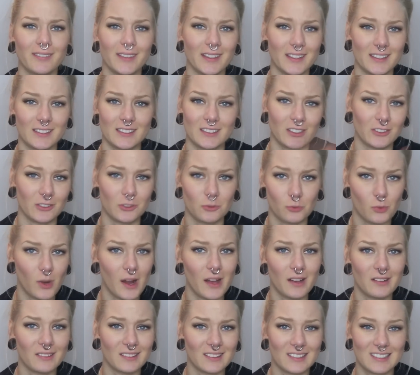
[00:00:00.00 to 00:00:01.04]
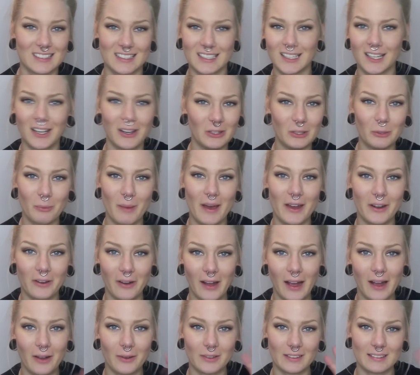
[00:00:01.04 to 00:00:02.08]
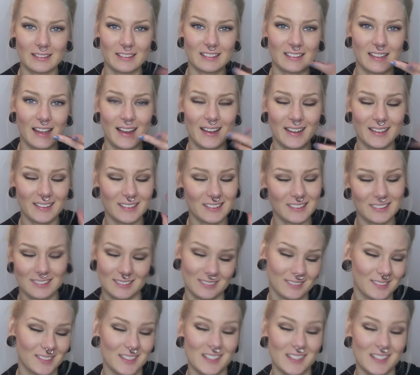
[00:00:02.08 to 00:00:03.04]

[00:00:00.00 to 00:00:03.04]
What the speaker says: It's just round, so no matter how it slides,